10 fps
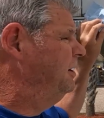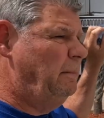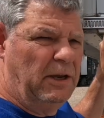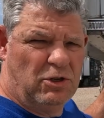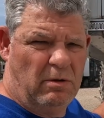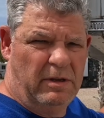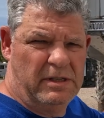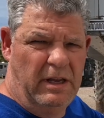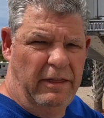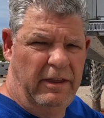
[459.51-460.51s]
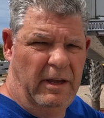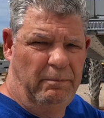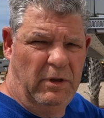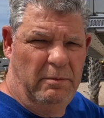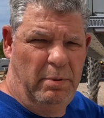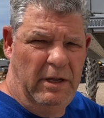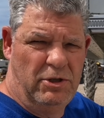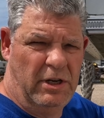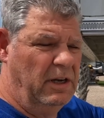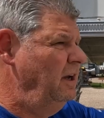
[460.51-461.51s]
Make sure there's nothing
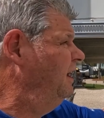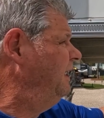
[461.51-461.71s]
impinging